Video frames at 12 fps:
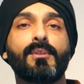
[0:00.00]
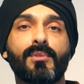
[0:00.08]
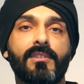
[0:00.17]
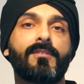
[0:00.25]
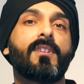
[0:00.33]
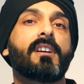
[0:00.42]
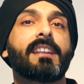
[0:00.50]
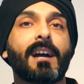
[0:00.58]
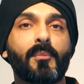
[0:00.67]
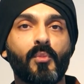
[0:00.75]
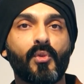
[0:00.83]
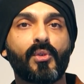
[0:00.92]
you want to find
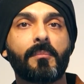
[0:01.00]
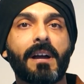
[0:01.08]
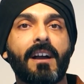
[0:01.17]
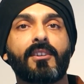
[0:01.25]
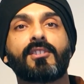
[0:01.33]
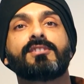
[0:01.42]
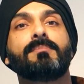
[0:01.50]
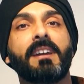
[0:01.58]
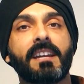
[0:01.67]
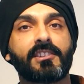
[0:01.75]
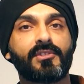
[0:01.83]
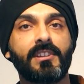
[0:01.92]
out more about
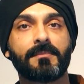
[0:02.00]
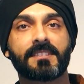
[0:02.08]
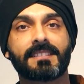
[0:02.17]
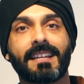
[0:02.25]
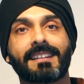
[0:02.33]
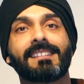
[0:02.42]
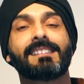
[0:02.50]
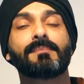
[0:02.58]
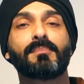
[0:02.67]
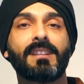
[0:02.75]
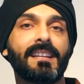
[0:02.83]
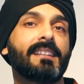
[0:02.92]
cosmetic treatments that can
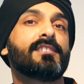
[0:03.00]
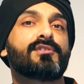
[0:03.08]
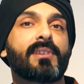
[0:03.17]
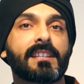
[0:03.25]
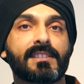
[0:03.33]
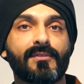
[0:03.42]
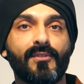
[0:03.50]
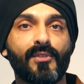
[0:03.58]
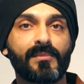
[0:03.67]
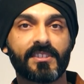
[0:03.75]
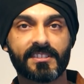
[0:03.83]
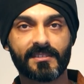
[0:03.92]
completely
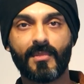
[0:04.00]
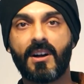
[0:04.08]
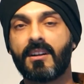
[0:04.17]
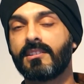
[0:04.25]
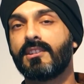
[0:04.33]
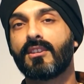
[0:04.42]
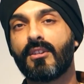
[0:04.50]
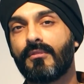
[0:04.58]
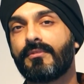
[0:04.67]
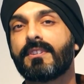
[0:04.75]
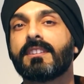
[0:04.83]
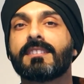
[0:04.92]
transform your smile, your
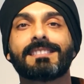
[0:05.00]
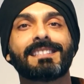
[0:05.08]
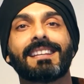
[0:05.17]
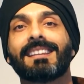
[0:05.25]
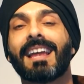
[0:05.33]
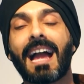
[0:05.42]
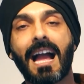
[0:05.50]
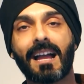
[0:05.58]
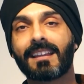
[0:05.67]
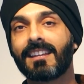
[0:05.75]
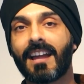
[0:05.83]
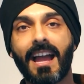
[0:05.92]
confidence, and
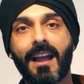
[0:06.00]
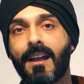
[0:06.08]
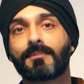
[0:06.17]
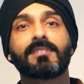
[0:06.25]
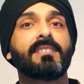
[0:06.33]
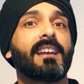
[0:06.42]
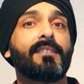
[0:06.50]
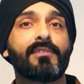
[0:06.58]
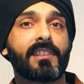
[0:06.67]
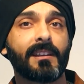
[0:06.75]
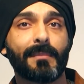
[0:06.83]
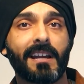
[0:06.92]
absolutely
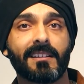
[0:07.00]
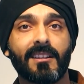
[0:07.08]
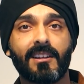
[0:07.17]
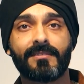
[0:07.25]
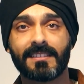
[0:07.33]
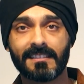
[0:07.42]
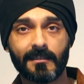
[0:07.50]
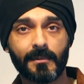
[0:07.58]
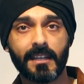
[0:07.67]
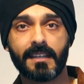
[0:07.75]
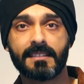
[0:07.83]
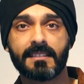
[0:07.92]
everything about your life in some
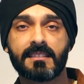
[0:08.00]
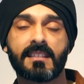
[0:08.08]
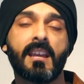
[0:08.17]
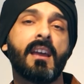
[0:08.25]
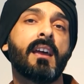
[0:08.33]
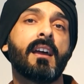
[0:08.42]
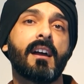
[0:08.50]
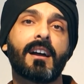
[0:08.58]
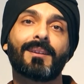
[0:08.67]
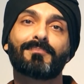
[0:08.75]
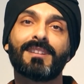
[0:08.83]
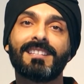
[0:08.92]
cases,
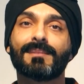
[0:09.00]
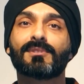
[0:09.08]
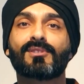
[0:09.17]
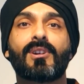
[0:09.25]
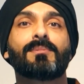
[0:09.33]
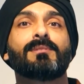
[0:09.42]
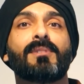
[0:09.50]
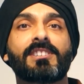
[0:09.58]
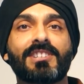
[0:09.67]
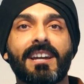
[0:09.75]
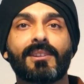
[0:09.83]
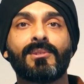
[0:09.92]
please subscribe to my
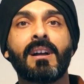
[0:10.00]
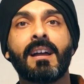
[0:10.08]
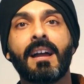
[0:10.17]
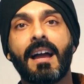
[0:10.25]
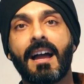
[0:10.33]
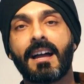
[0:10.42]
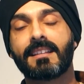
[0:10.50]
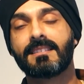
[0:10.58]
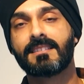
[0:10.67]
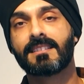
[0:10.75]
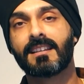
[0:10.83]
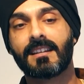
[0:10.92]
channel and